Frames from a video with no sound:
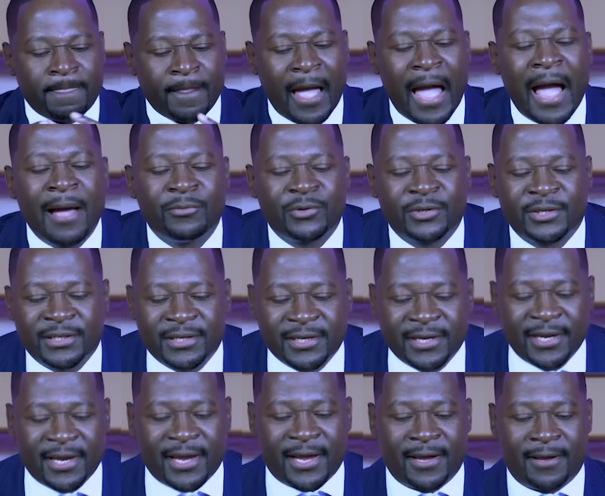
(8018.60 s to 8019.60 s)
I'm sitting
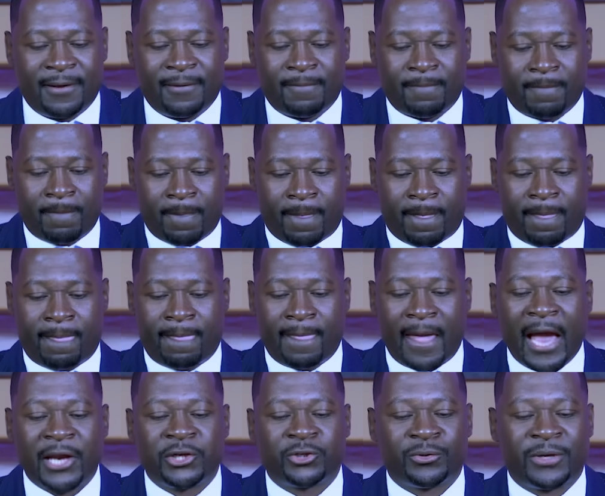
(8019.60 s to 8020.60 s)
here,
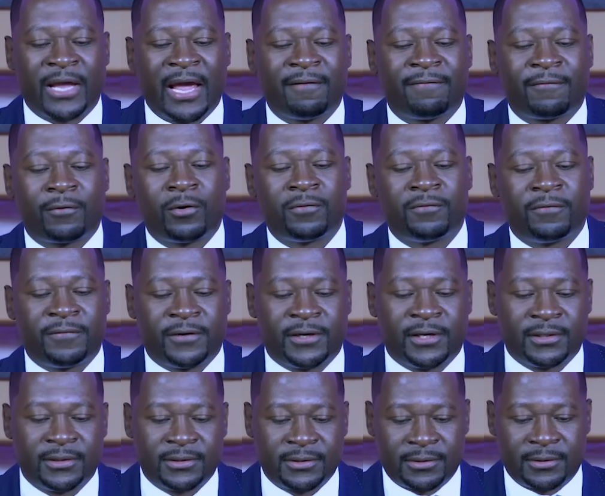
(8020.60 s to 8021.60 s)
I should have
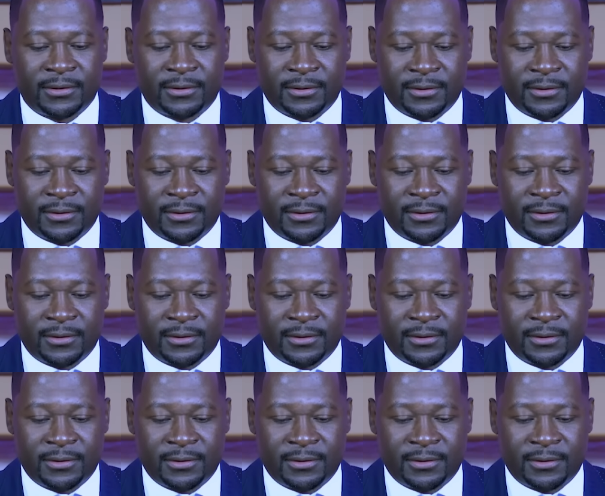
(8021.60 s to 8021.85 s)
confidence